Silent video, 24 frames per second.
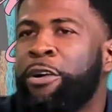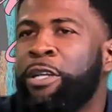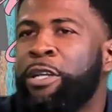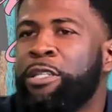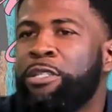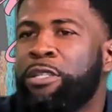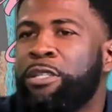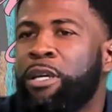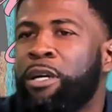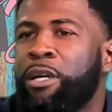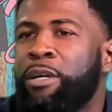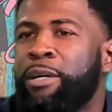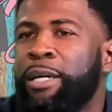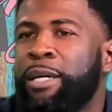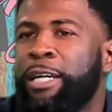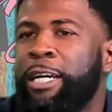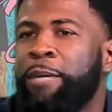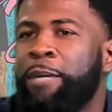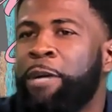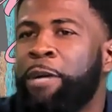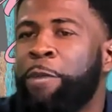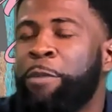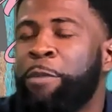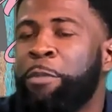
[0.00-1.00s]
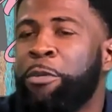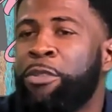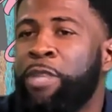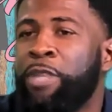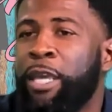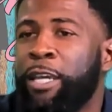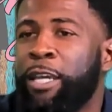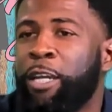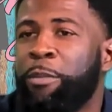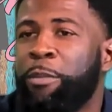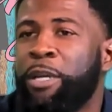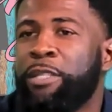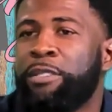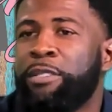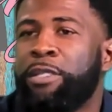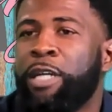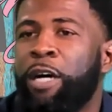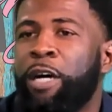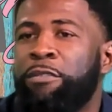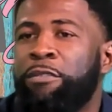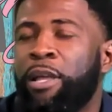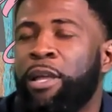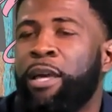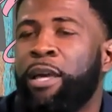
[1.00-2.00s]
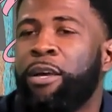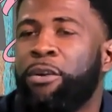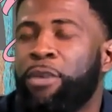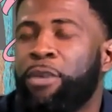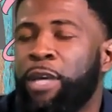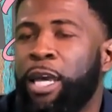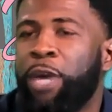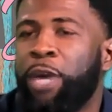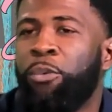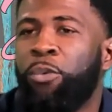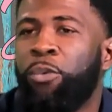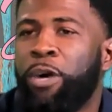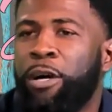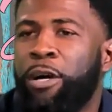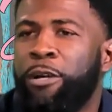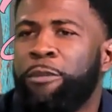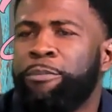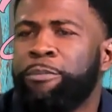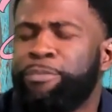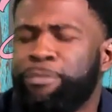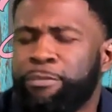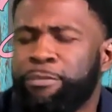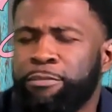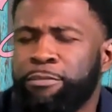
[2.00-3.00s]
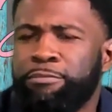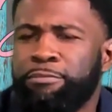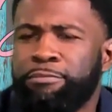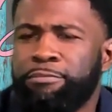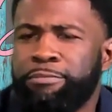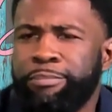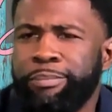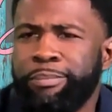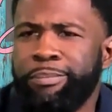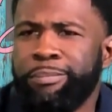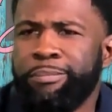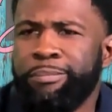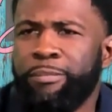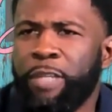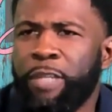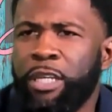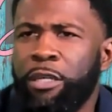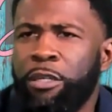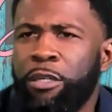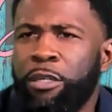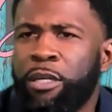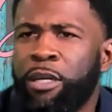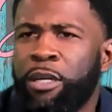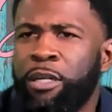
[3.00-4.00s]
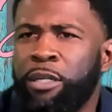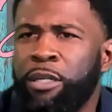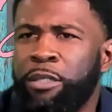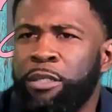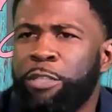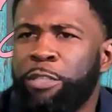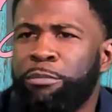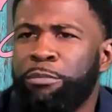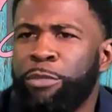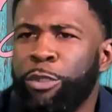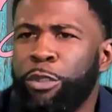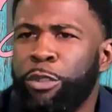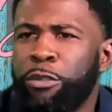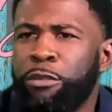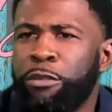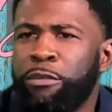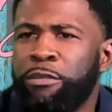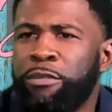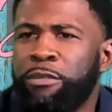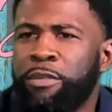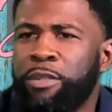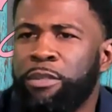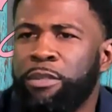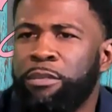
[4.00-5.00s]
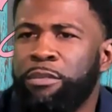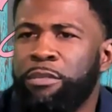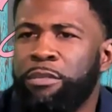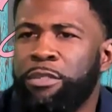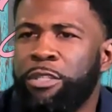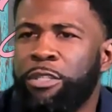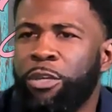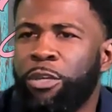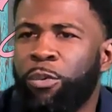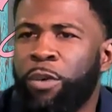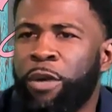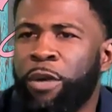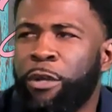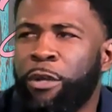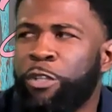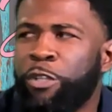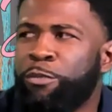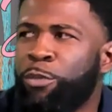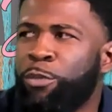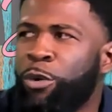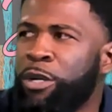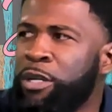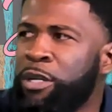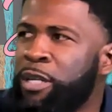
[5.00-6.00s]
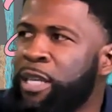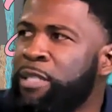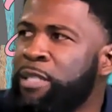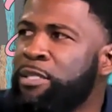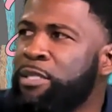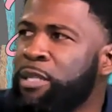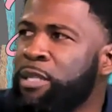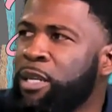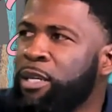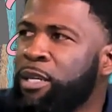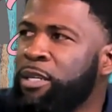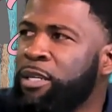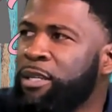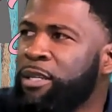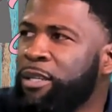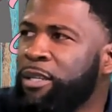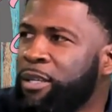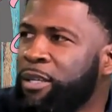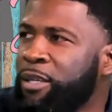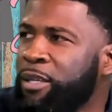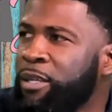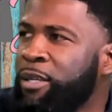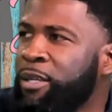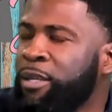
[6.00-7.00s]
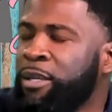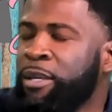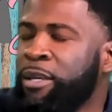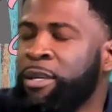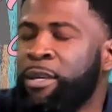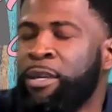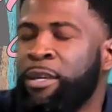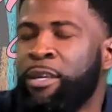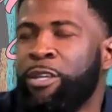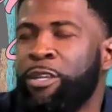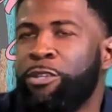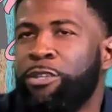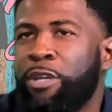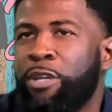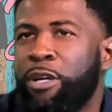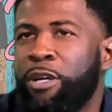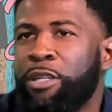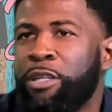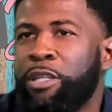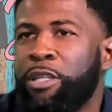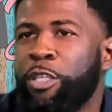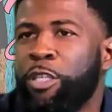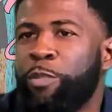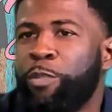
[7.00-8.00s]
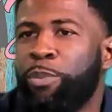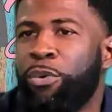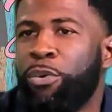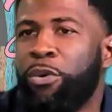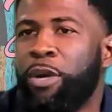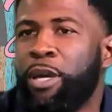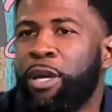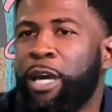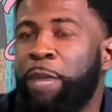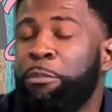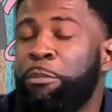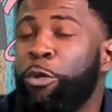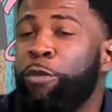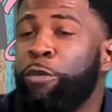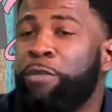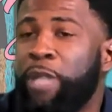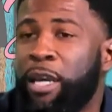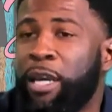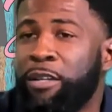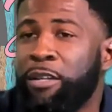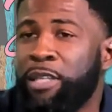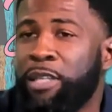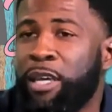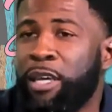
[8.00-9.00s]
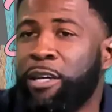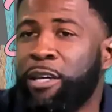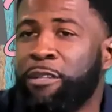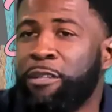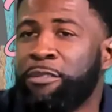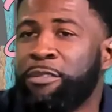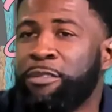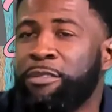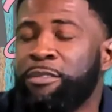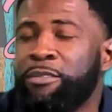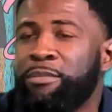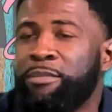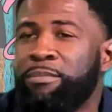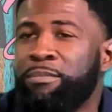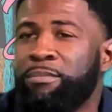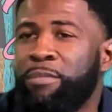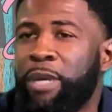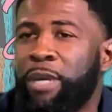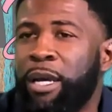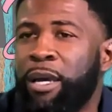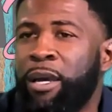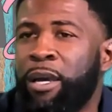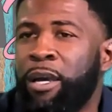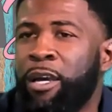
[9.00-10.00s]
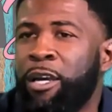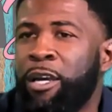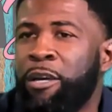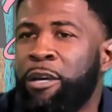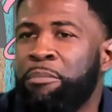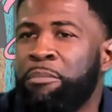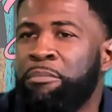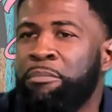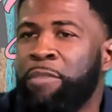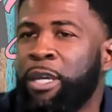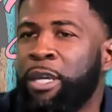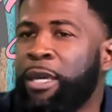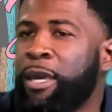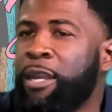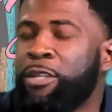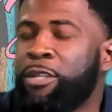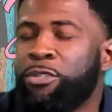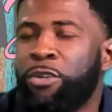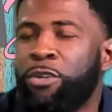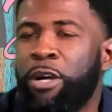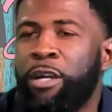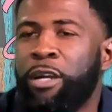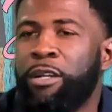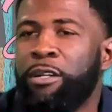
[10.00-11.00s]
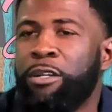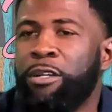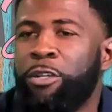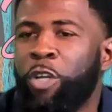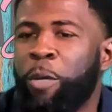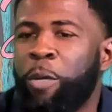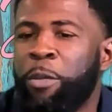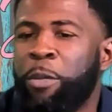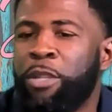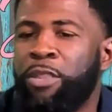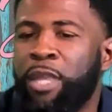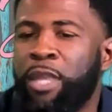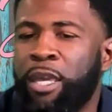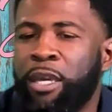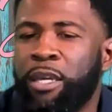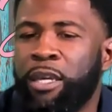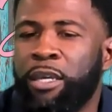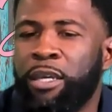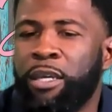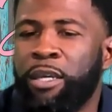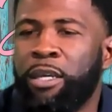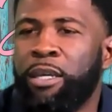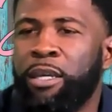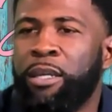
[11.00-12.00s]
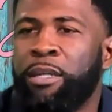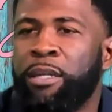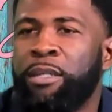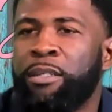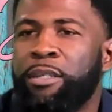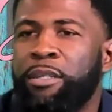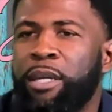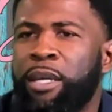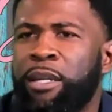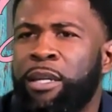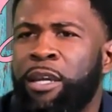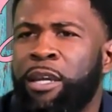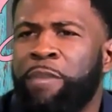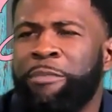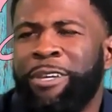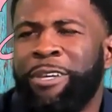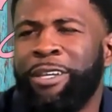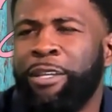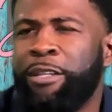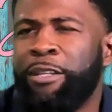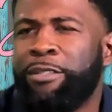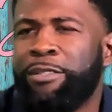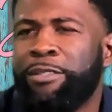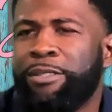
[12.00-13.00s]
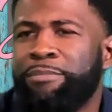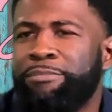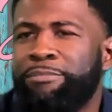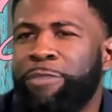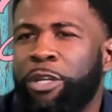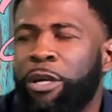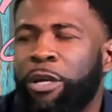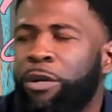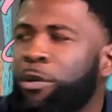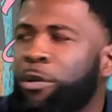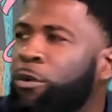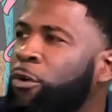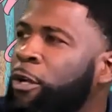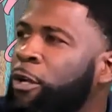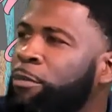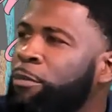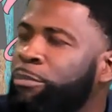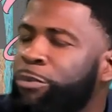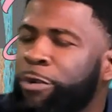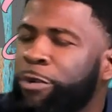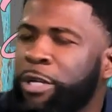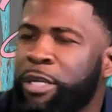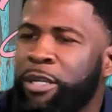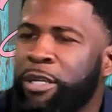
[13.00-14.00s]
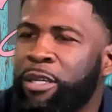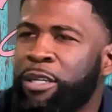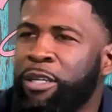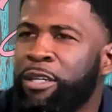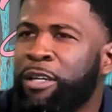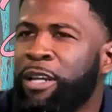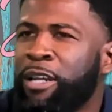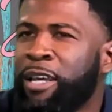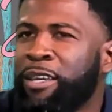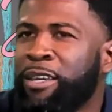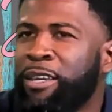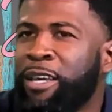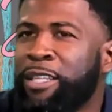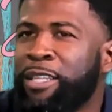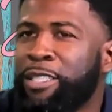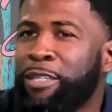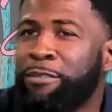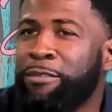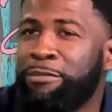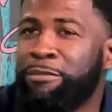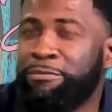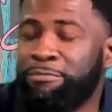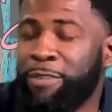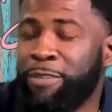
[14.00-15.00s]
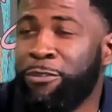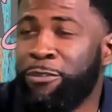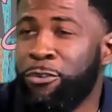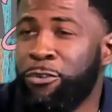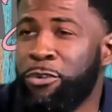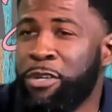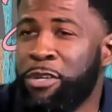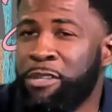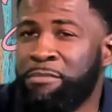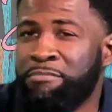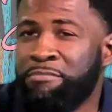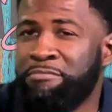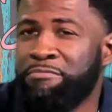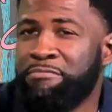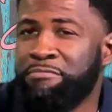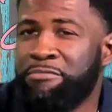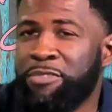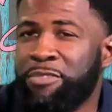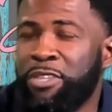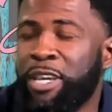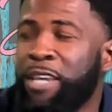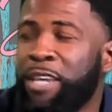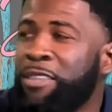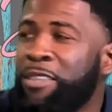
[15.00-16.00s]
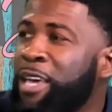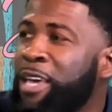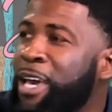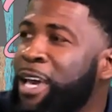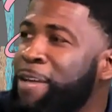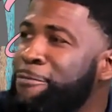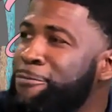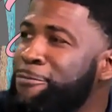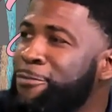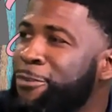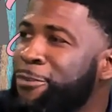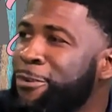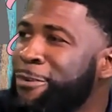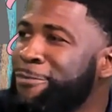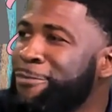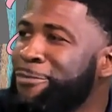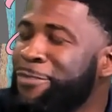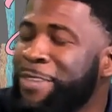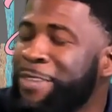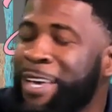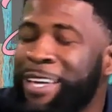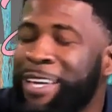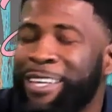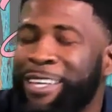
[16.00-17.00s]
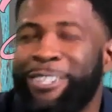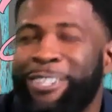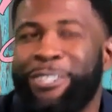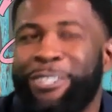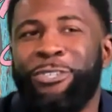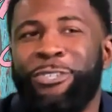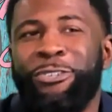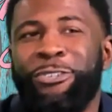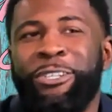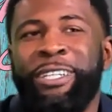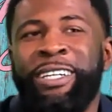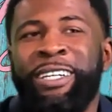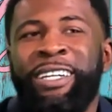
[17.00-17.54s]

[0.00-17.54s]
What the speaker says: And so I remember thinking to myself, like, okay, well, you know, I need to move to where there's more density. So at this point, I moved downtown and kind of started doing my thing again. And I mean, it's, you know, going pretty good, I guess, if you can say that for that industry.